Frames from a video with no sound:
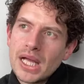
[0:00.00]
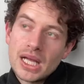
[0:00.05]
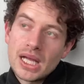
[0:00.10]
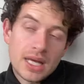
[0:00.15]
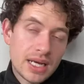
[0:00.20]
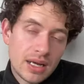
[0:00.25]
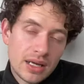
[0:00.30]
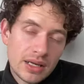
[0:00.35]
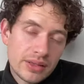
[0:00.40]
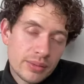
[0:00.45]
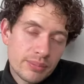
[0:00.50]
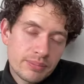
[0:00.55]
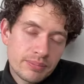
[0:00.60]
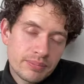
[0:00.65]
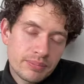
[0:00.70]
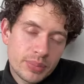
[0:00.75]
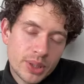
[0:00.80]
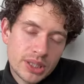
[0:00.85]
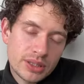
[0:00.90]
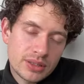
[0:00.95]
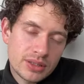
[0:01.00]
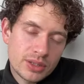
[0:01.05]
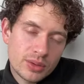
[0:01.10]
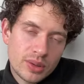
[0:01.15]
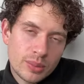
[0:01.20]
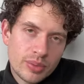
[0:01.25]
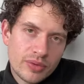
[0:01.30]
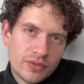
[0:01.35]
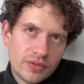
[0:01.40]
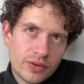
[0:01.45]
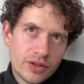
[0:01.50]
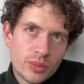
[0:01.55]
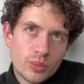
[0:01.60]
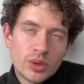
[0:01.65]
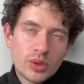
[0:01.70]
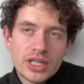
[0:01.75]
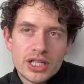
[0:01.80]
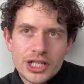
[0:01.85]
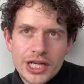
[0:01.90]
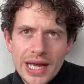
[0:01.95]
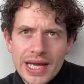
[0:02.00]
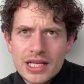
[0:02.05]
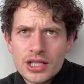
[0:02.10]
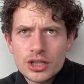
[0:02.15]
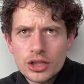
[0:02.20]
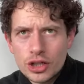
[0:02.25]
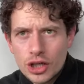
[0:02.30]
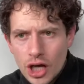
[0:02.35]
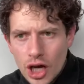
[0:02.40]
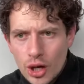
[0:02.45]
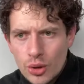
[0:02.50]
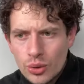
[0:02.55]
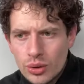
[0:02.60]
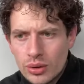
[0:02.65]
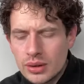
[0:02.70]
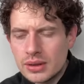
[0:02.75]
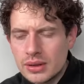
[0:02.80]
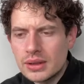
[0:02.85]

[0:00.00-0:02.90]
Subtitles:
I like them, but do I prefer them? Would I change? No.